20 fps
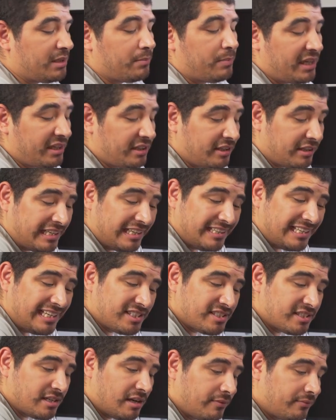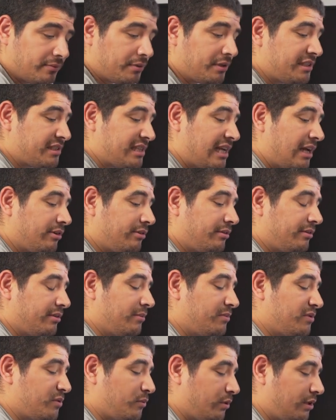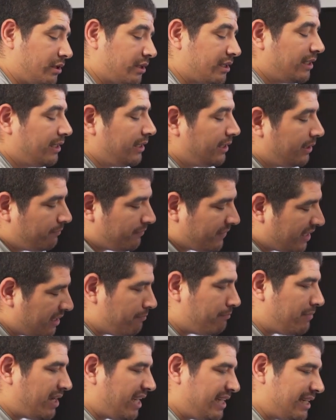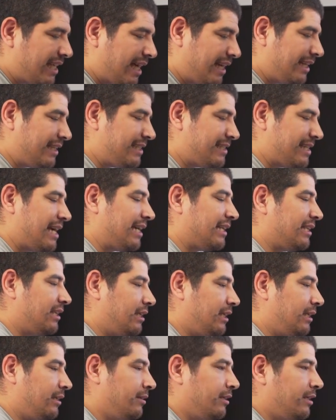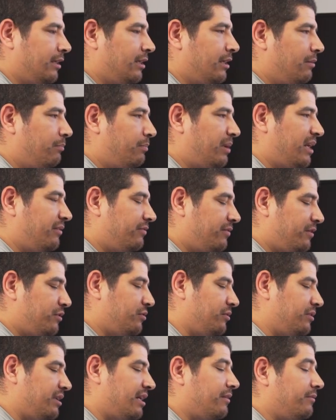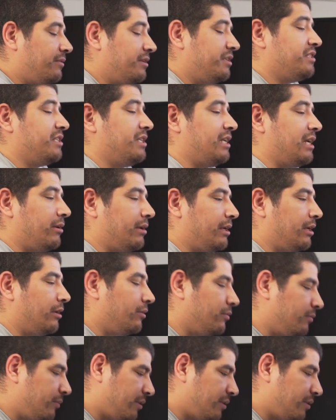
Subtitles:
Depending on how that software and its algorithms work, it may not exactly benefit you in every scenario.